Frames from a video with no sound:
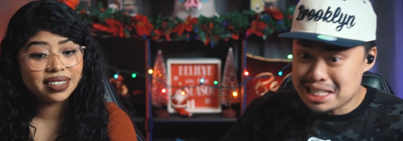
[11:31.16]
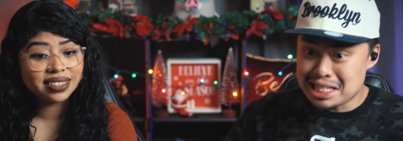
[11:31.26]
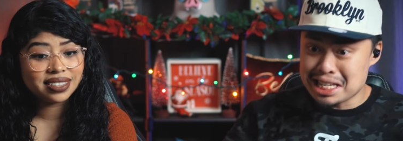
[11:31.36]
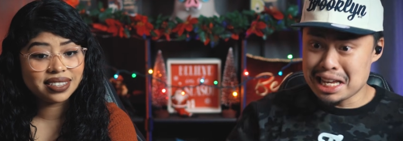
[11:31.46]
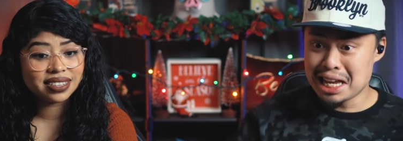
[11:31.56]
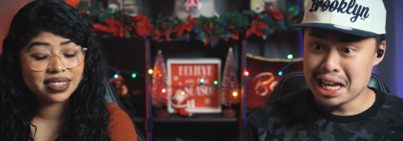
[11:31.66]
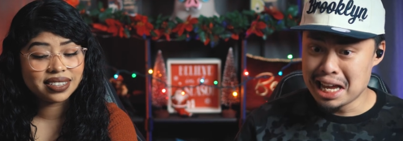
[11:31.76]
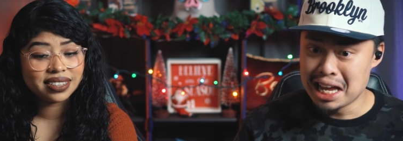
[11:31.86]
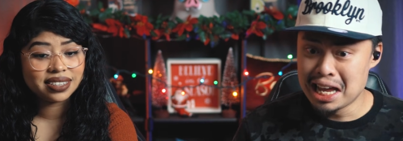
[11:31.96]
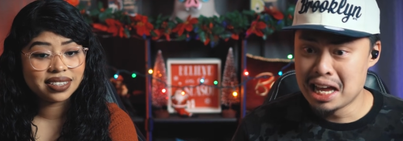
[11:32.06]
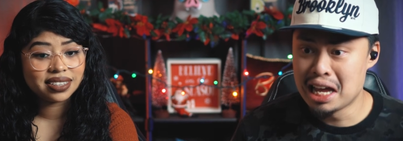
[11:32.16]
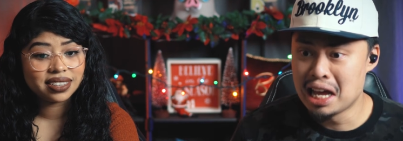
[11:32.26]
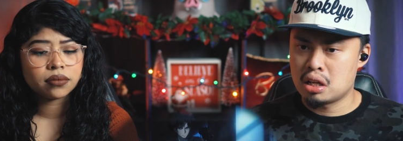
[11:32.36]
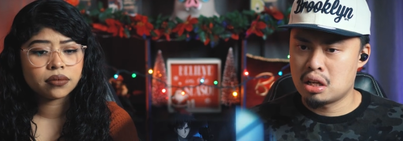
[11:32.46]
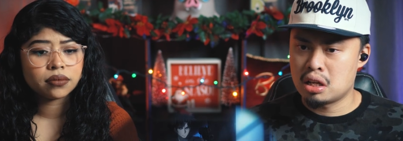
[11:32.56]

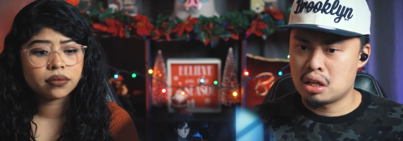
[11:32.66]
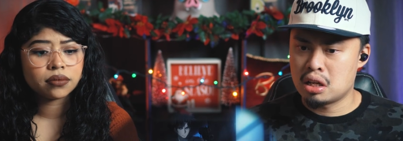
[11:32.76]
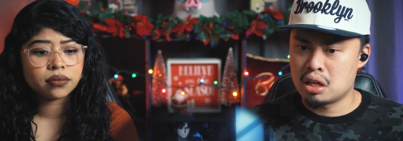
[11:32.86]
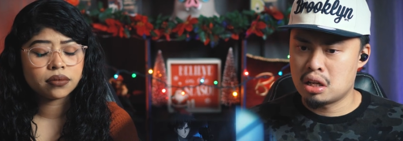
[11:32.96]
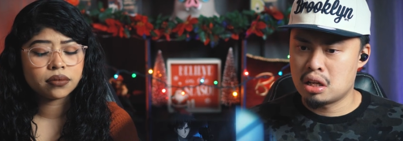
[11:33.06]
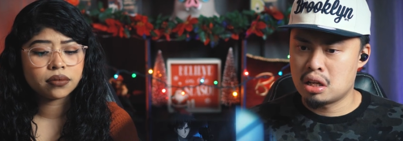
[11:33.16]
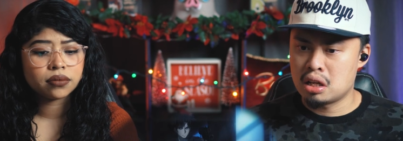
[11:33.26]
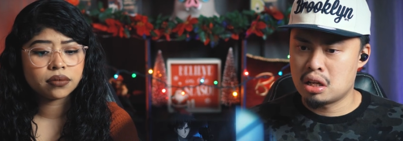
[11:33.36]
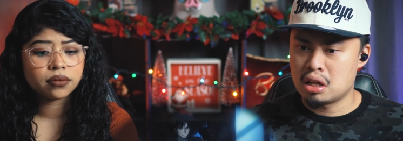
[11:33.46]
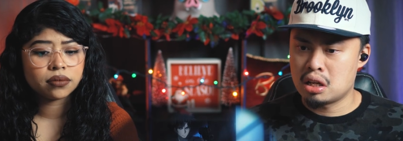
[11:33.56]
Nothing is said.